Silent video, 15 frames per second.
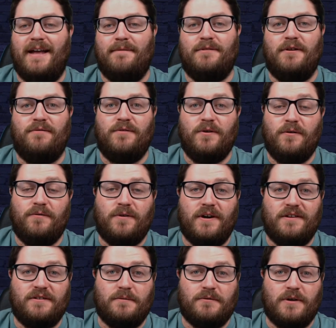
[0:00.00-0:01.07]
So feel free
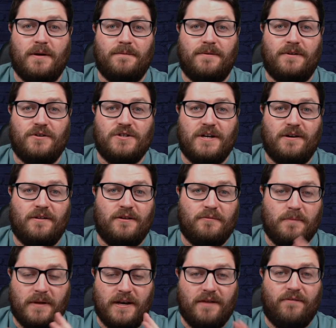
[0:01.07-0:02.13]
to subscribe to the channel. There's
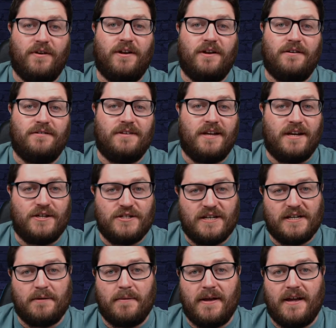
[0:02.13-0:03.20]
plenty of videos there.
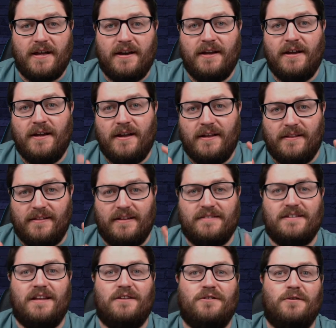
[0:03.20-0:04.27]
Check them out.
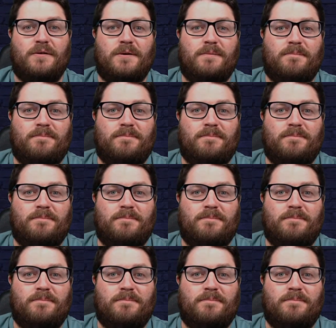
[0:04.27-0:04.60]
Let's get to it.